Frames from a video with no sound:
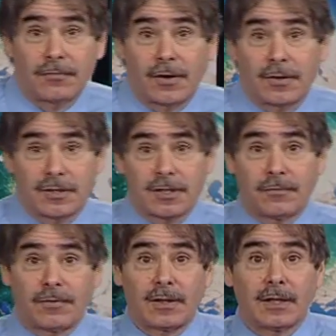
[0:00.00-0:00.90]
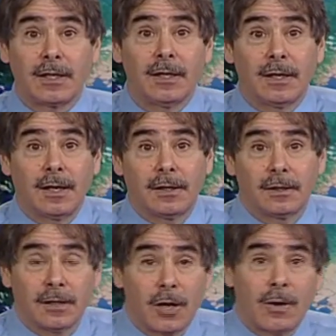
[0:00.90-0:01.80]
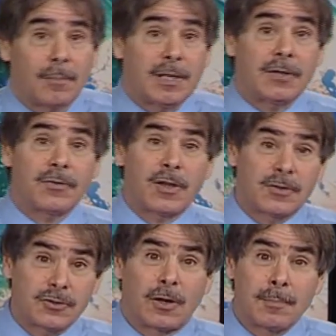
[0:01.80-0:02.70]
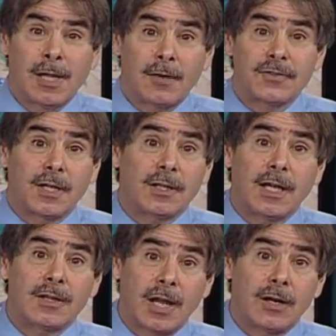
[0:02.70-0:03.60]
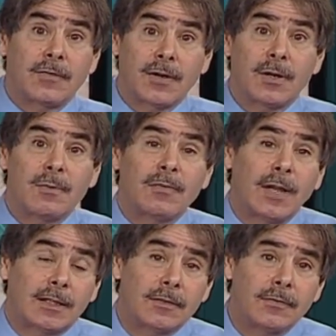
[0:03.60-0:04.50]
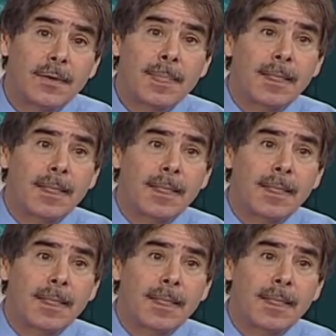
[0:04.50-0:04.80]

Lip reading: Forests have fairly low albedo. They absorb a lot of sunlight. They aren't very reflective.